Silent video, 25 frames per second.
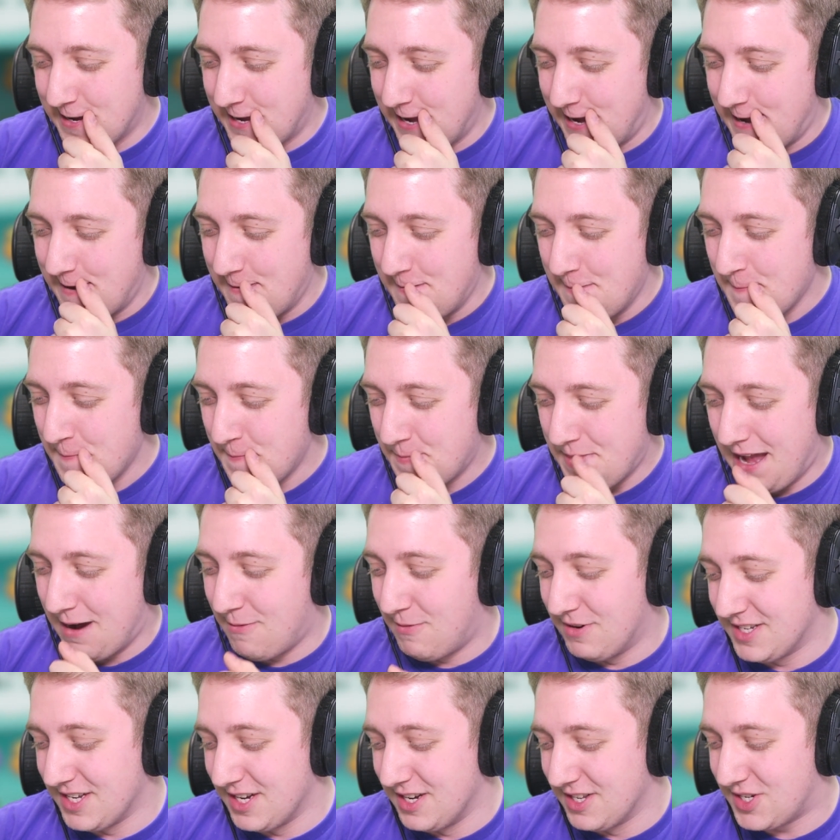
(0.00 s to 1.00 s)
okay,
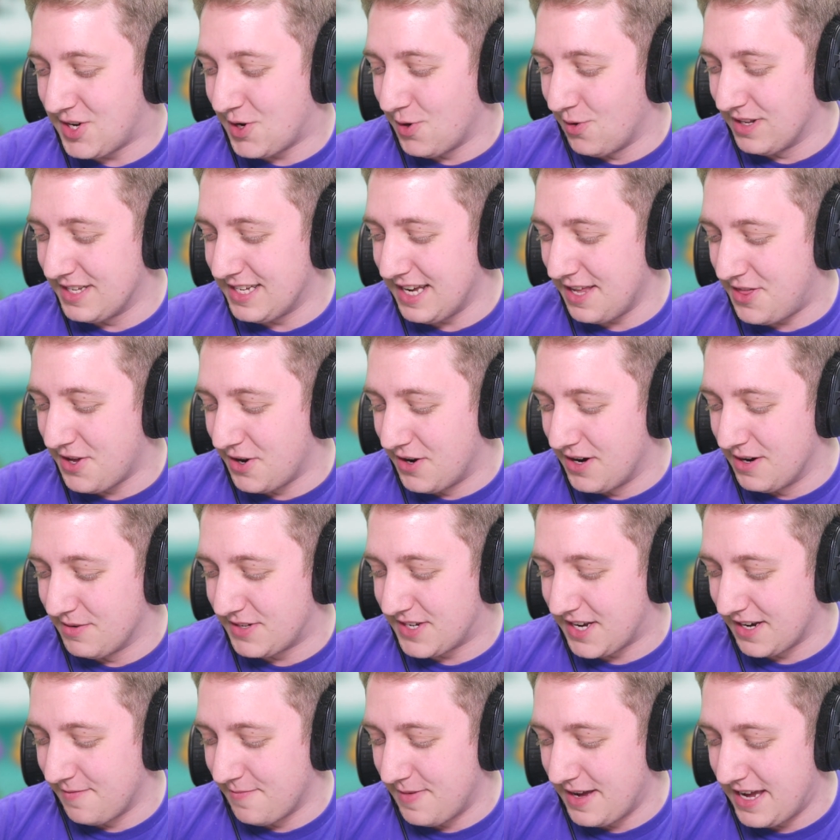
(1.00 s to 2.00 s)
that wasn't as cool as I thought it
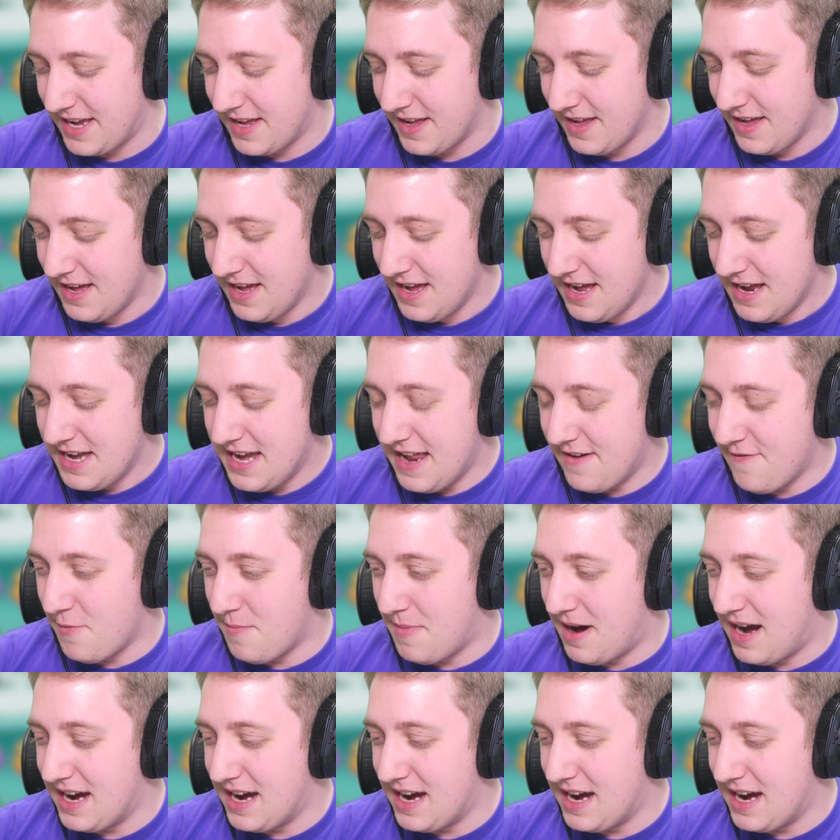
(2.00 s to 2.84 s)
was going to be. Never